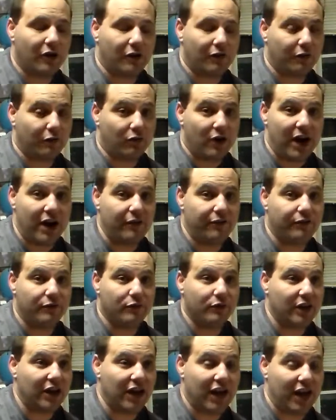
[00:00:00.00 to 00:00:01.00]
a
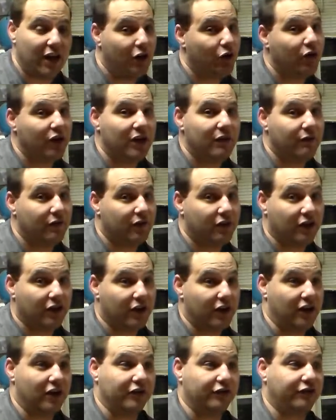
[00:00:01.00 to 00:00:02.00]
rifle, hell, even
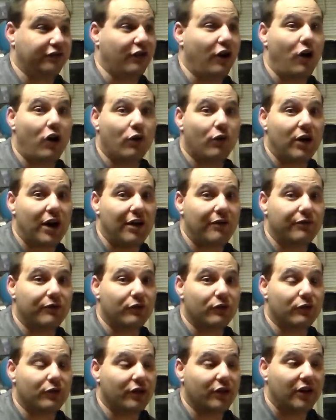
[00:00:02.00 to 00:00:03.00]
an assault
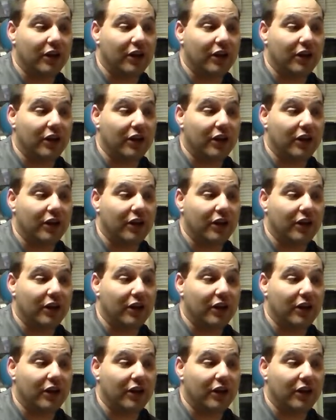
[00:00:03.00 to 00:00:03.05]
rifle,